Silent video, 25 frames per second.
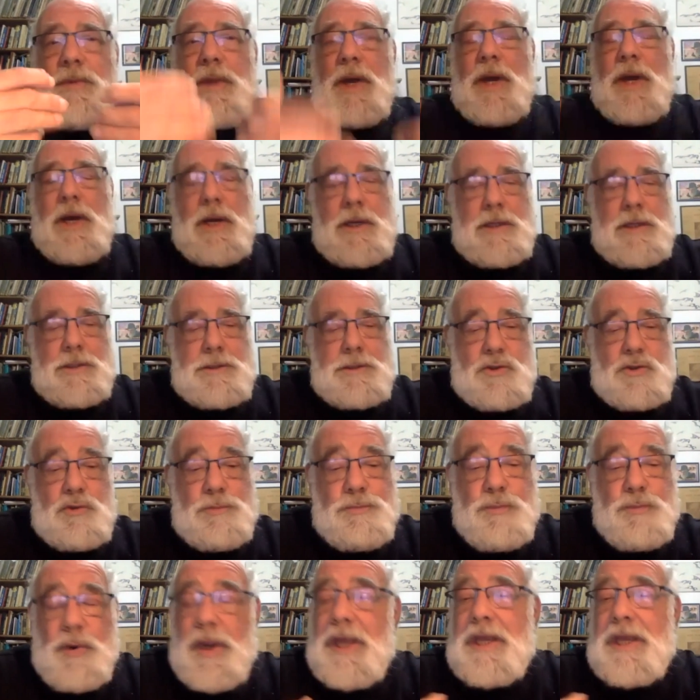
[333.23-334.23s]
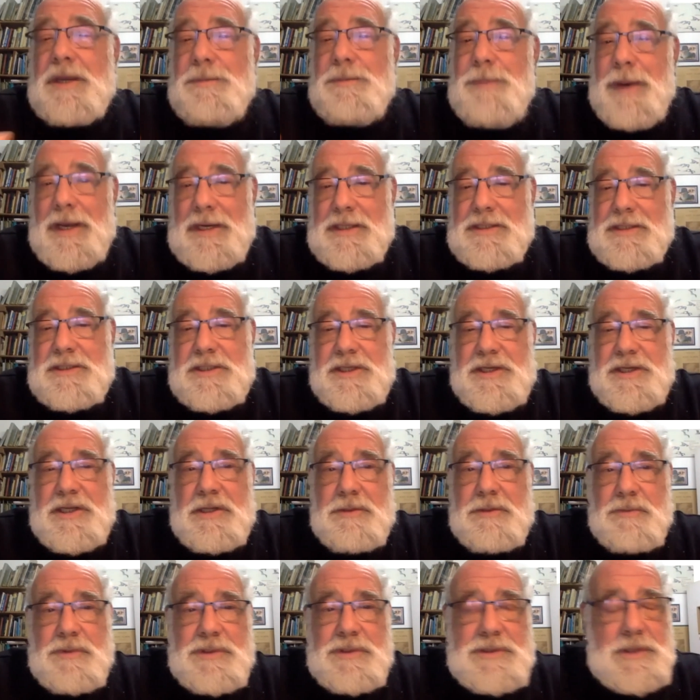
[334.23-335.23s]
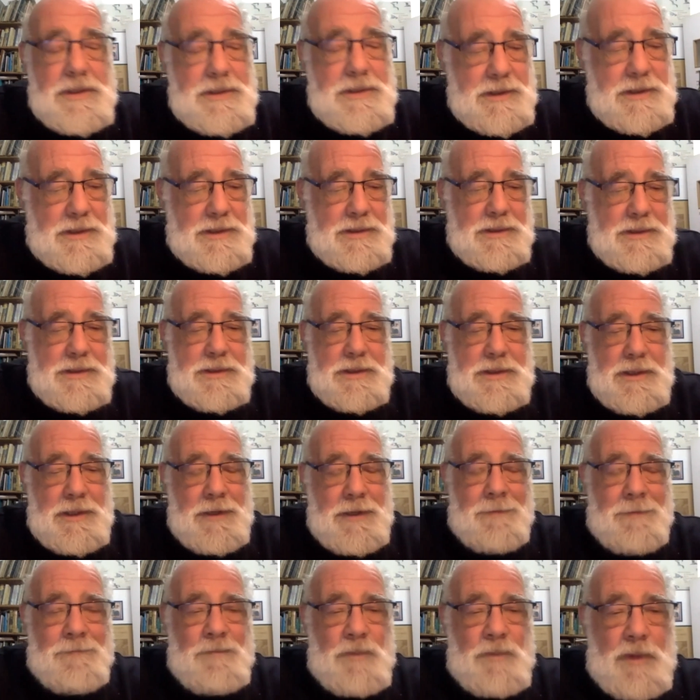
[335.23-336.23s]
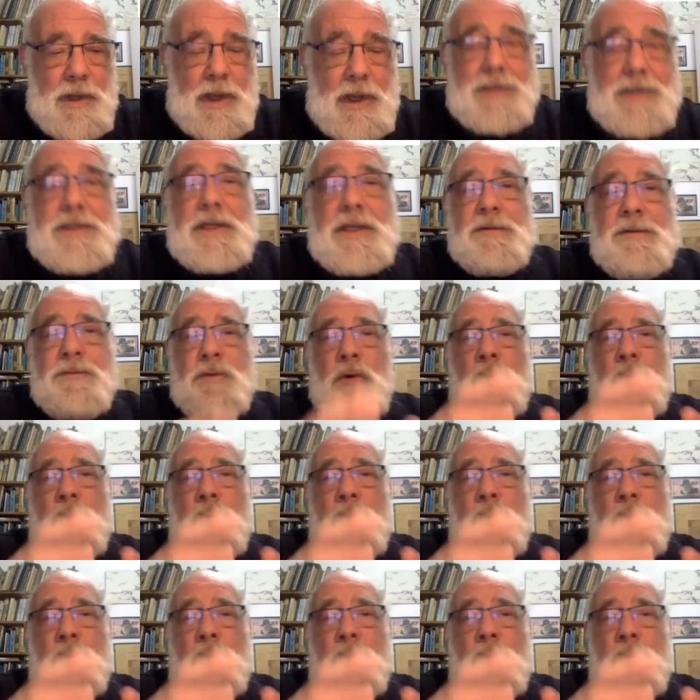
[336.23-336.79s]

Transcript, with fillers: to break Palestinian resistance. And then, of